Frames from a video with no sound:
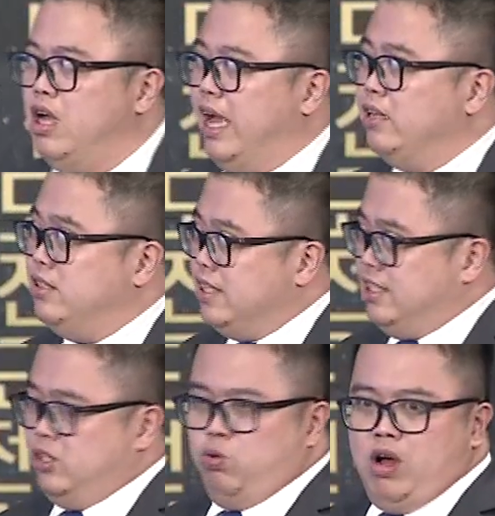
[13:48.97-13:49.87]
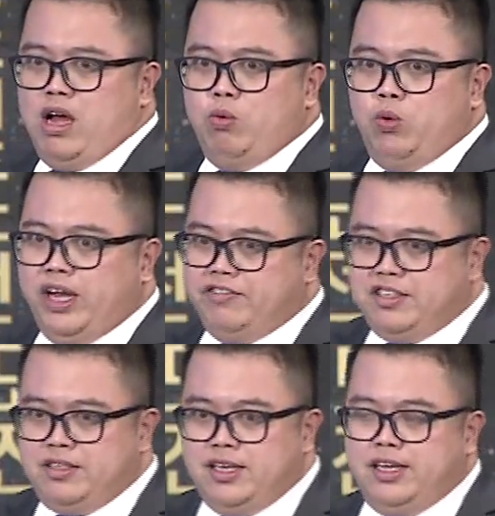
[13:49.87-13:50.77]
And this is why we have
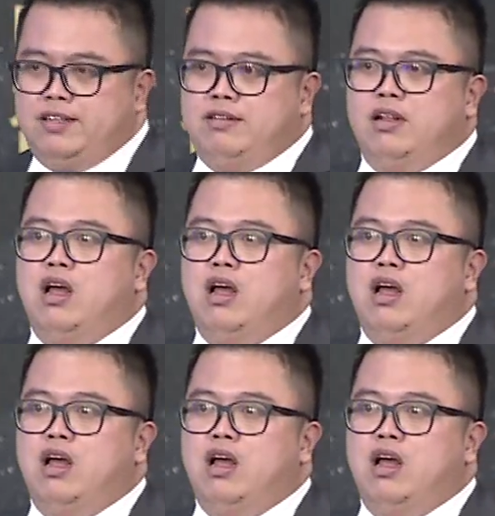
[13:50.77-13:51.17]
seen,